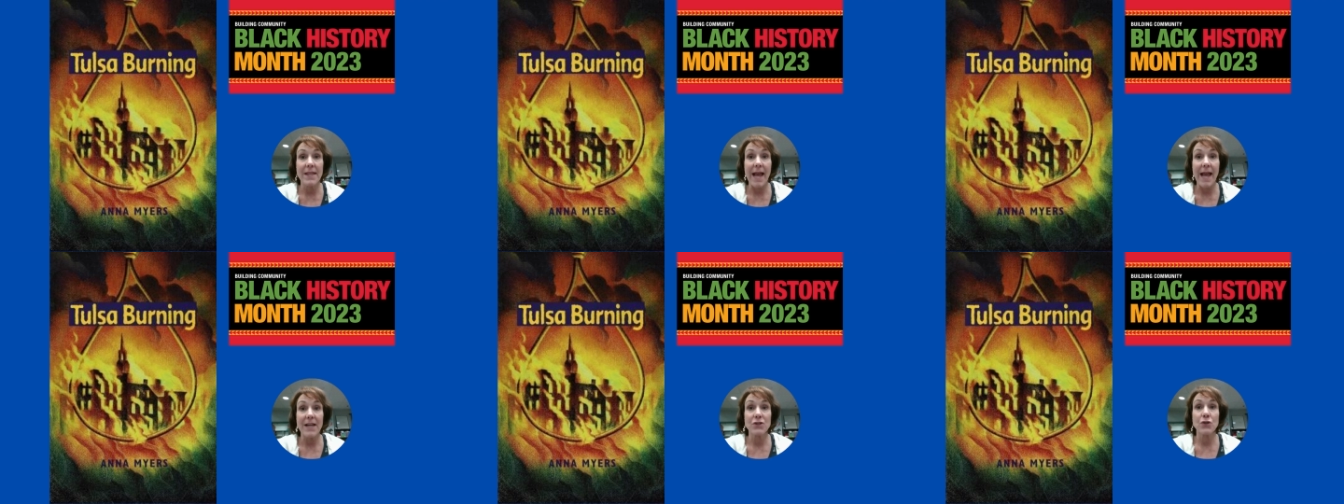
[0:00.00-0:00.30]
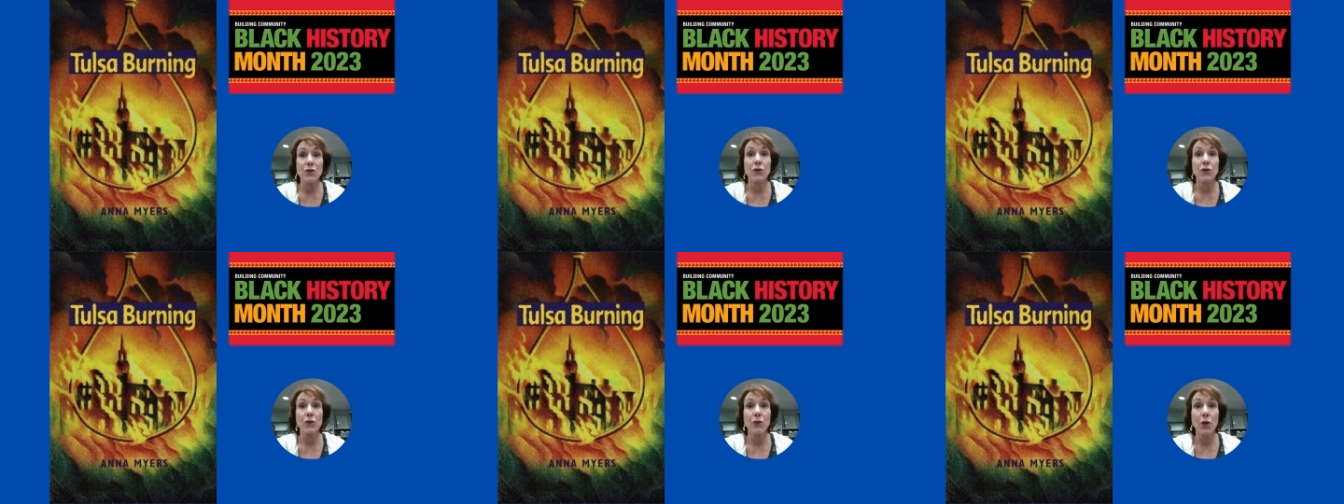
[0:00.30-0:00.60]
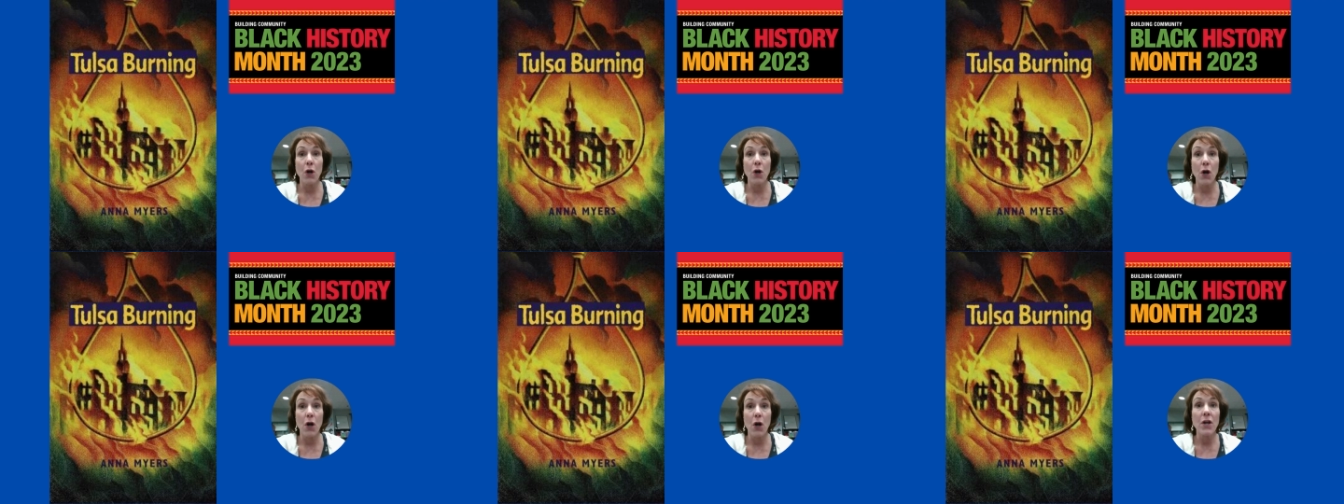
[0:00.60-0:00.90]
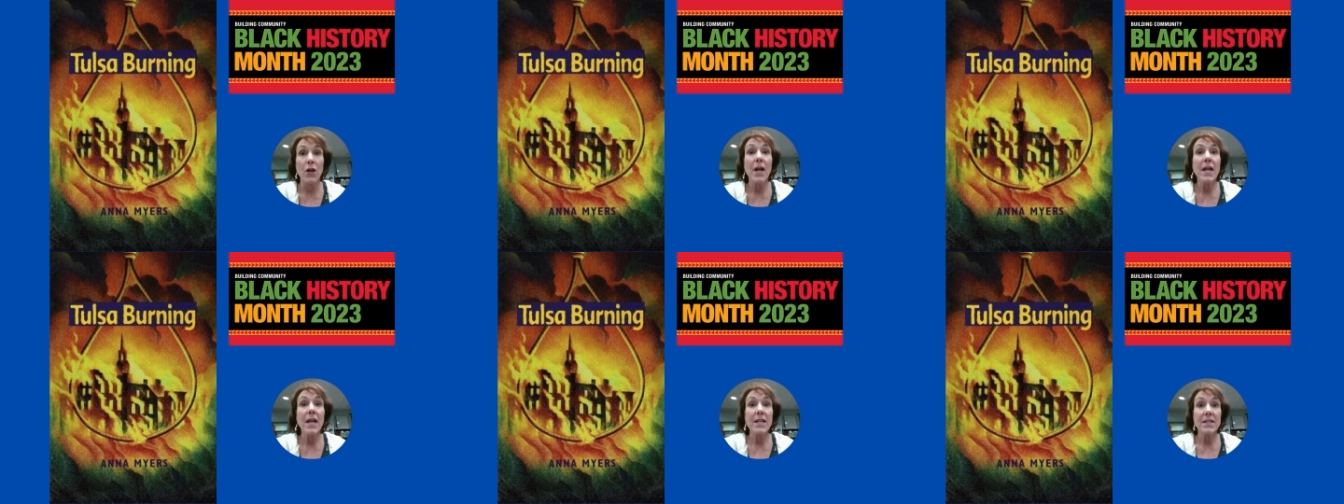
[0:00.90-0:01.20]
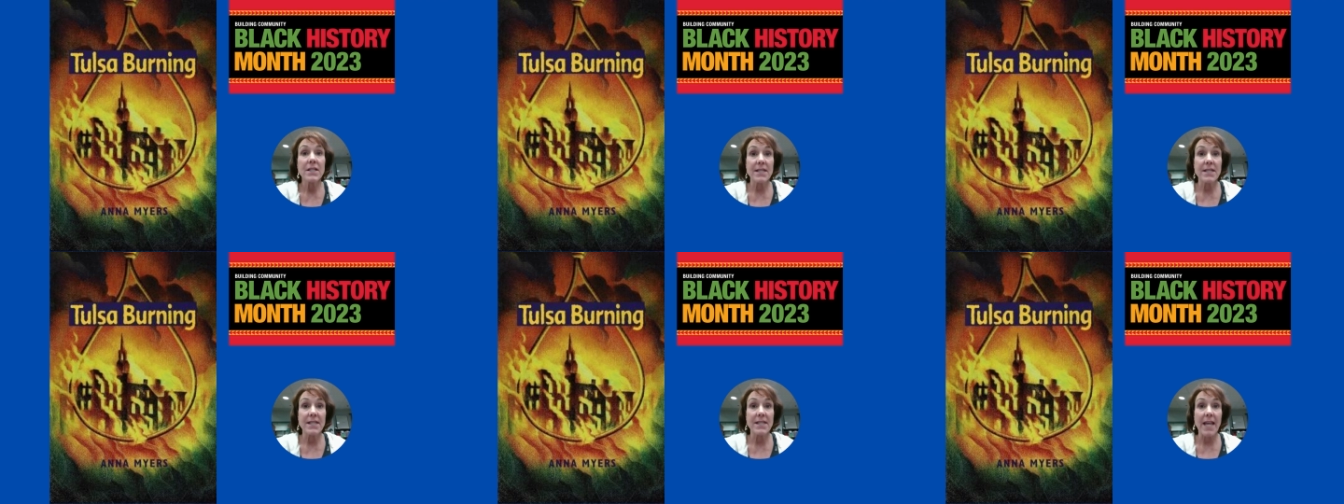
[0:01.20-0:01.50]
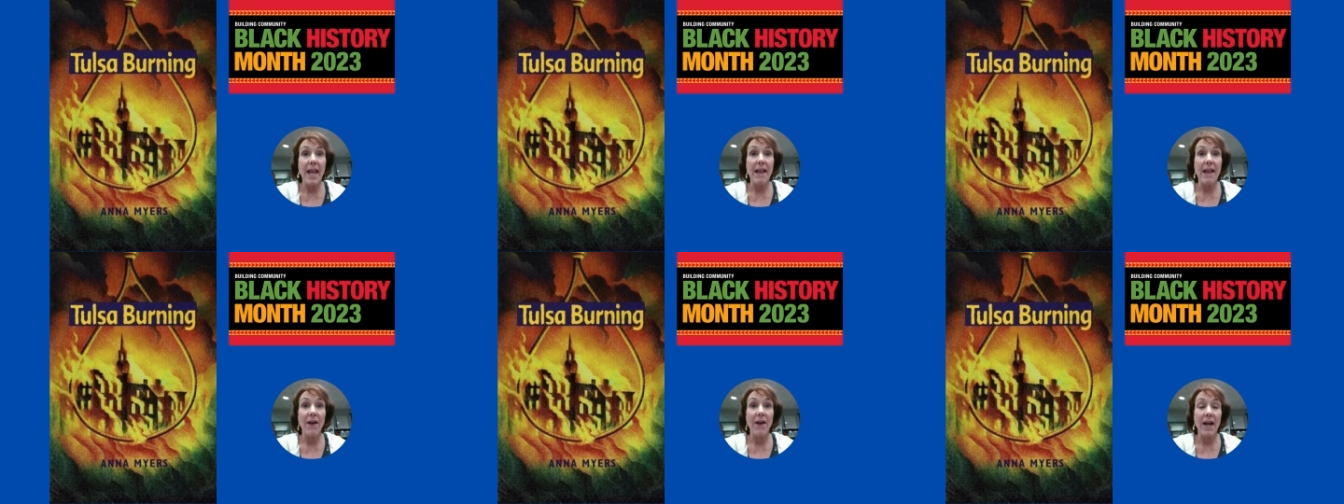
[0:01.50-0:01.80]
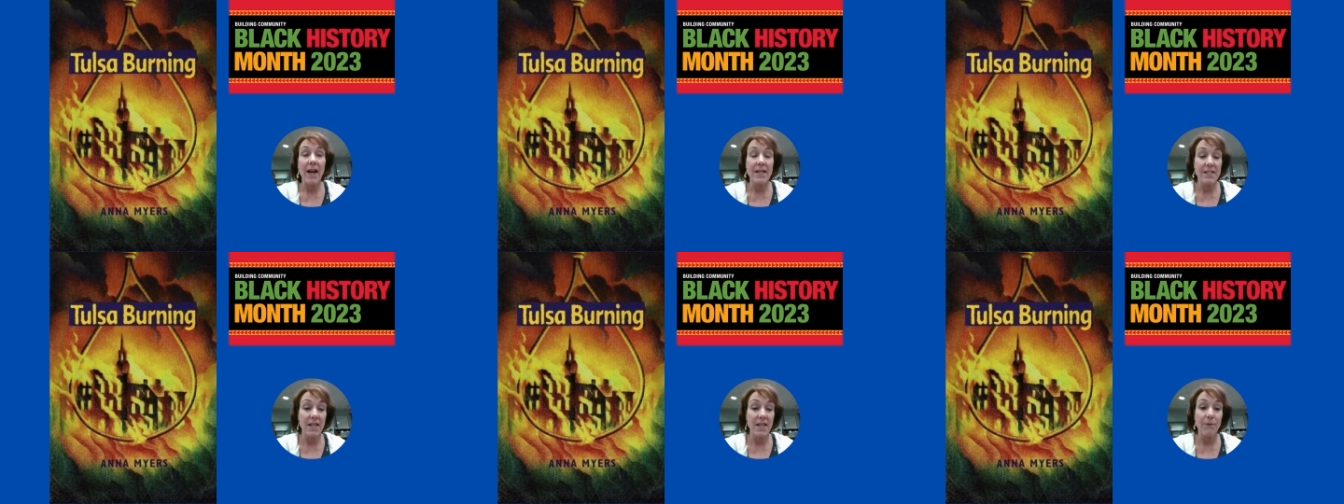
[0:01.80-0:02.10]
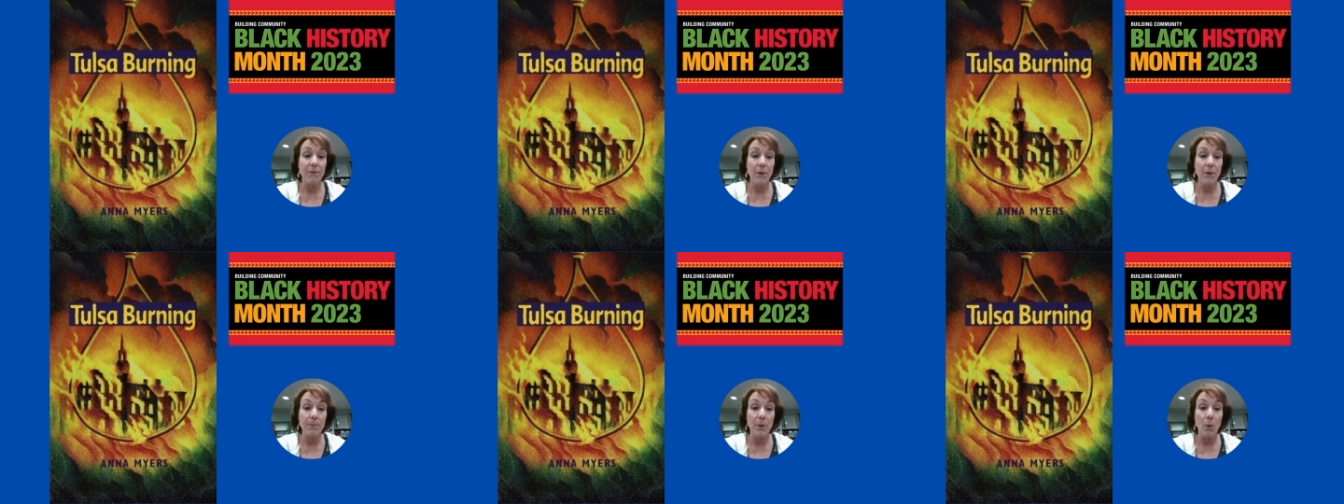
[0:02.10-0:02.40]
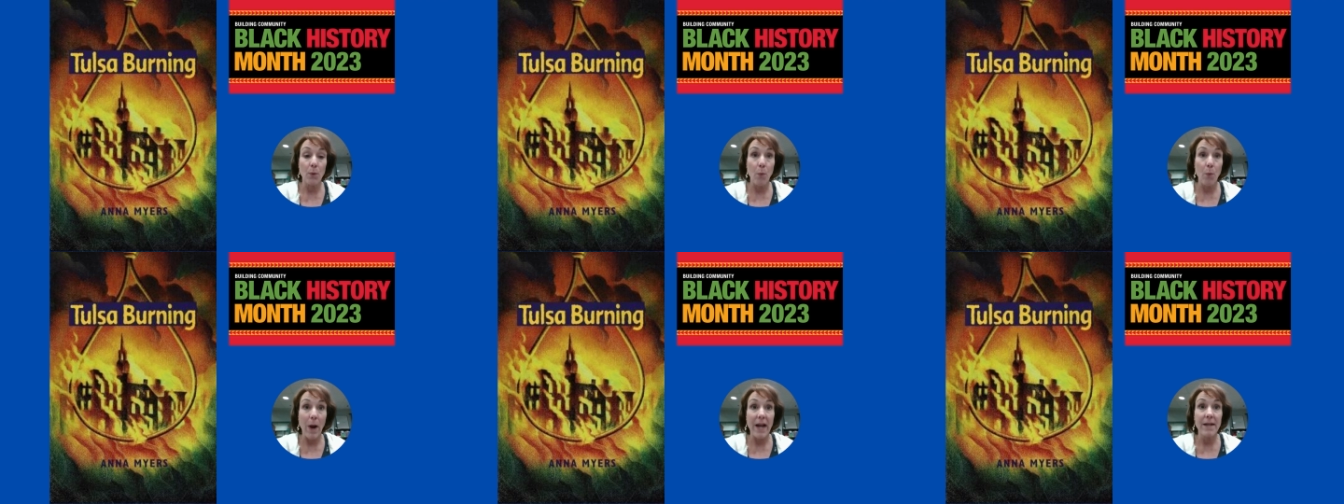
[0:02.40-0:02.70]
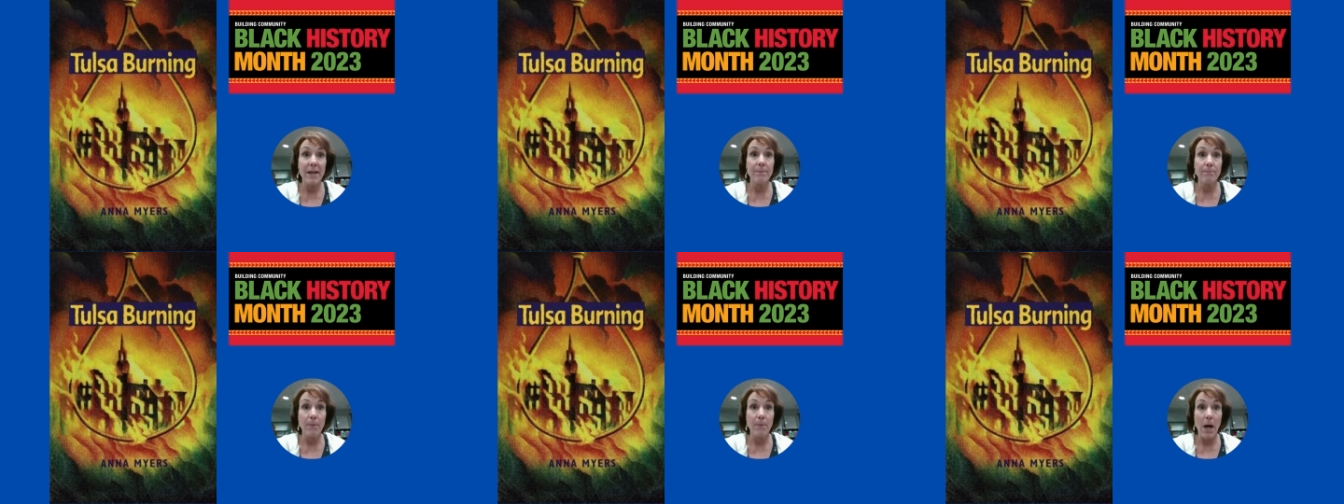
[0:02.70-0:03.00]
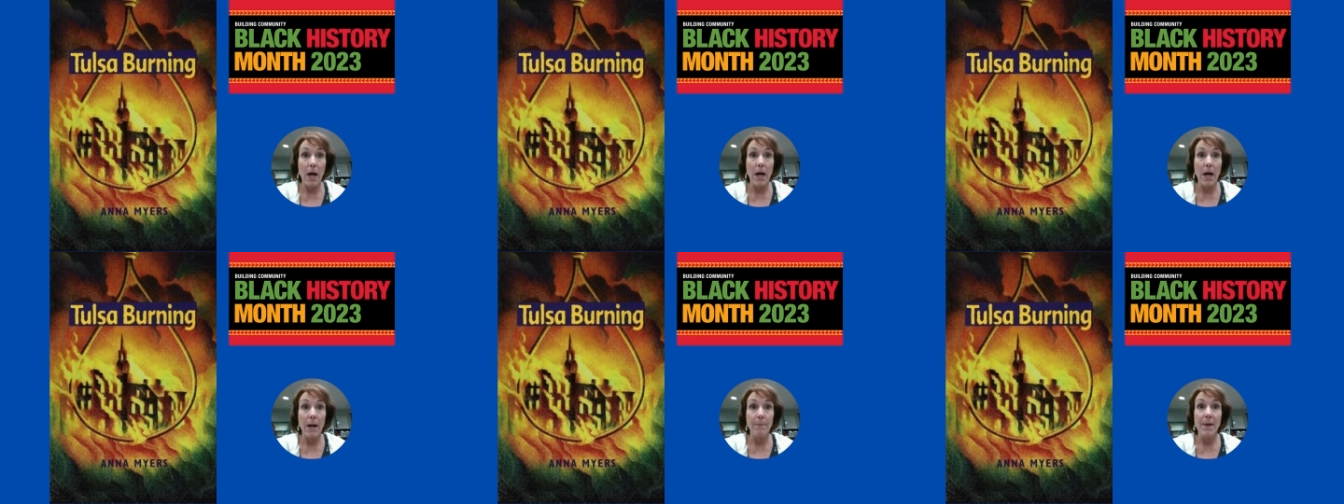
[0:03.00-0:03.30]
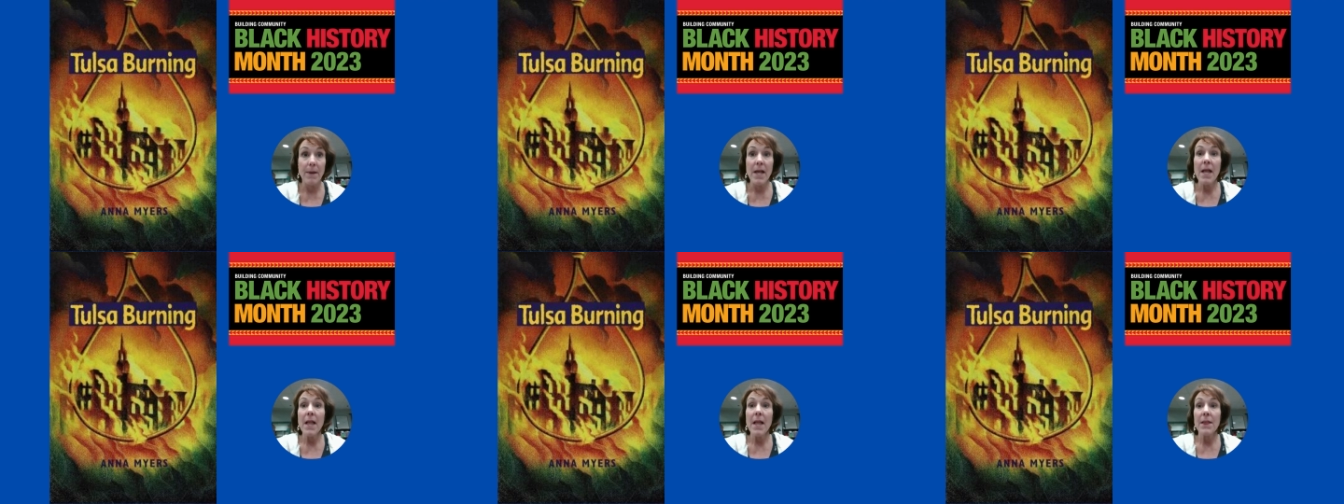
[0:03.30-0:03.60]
the National Guard to save Isaac from the white mob.